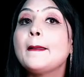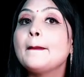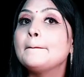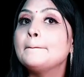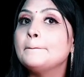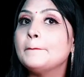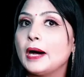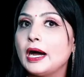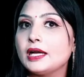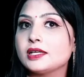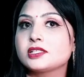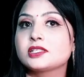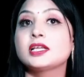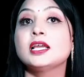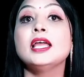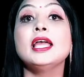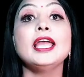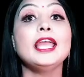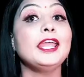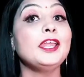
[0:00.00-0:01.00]
But
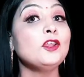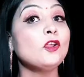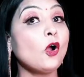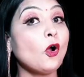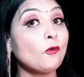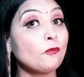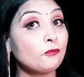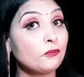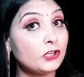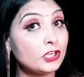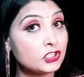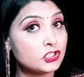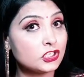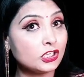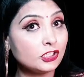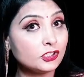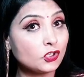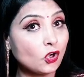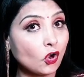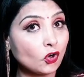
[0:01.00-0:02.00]
in official
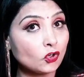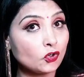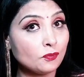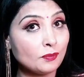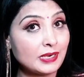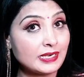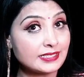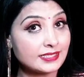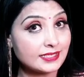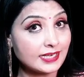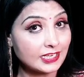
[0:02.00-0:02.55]
documents,